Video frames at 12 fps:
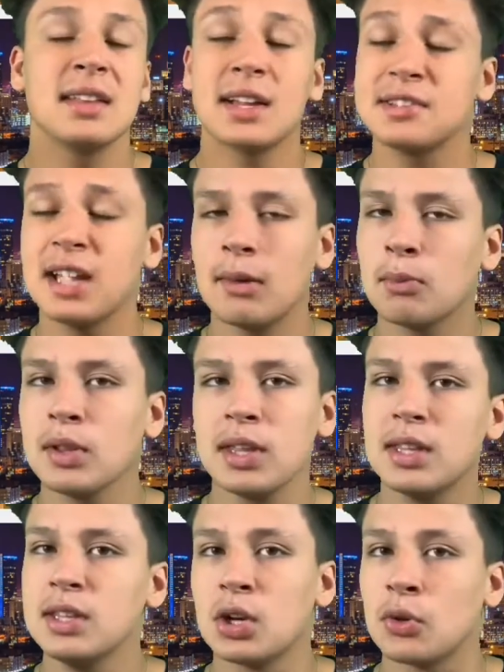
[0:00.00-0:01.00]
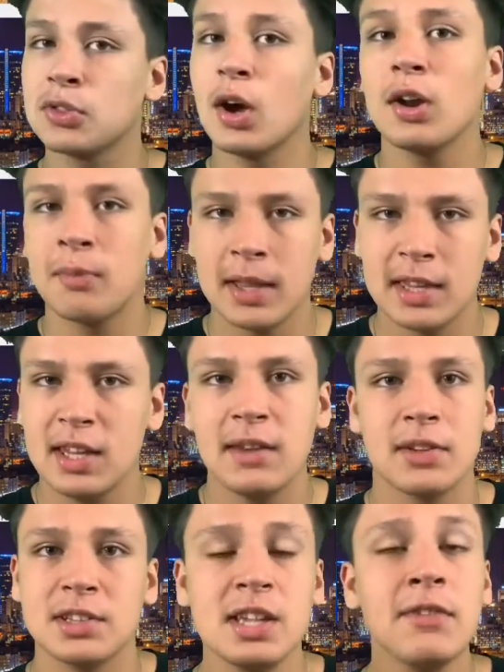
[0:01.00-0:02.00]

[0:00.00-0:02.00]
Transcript: that's not really, you know, thought of by the defense.